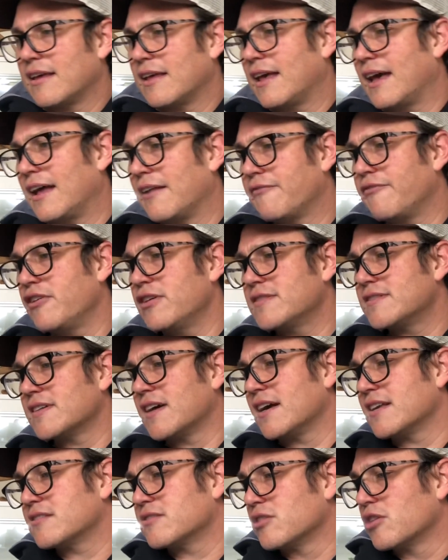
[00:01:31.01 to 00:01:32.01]
And first thing
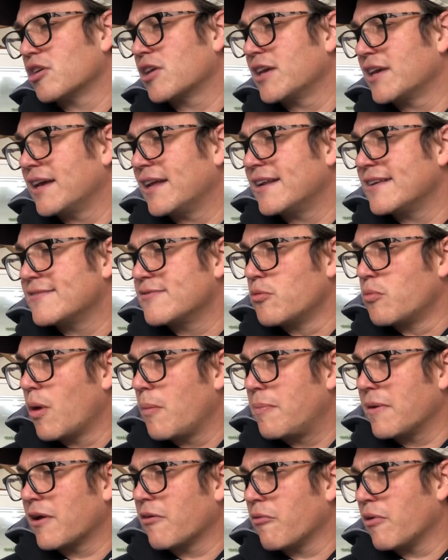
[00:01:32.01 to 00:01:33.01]
I started looking at is the
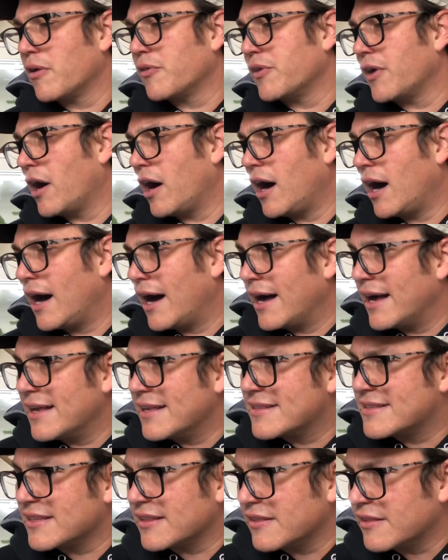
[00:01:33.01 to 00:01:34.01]
whipping around the
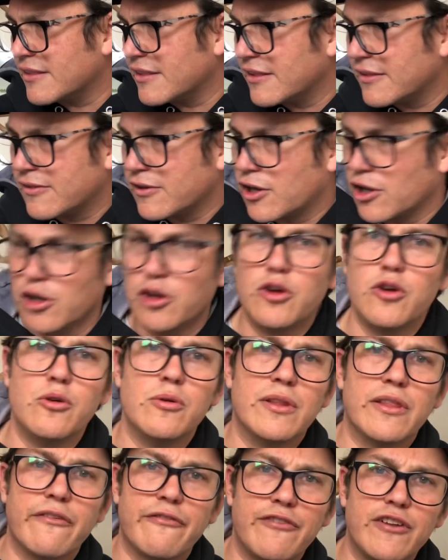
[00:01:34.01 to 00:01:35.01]
eyes and the glue
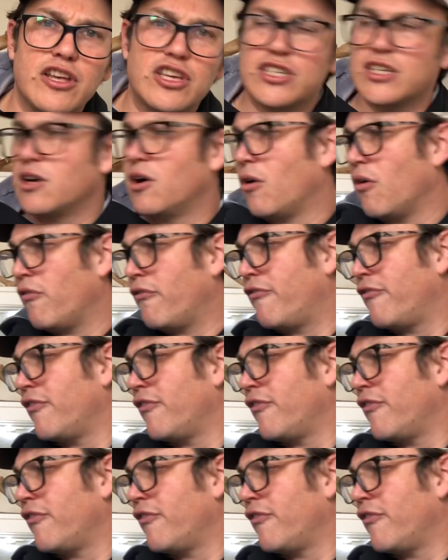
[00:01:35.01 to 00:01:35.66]
and the finishing off.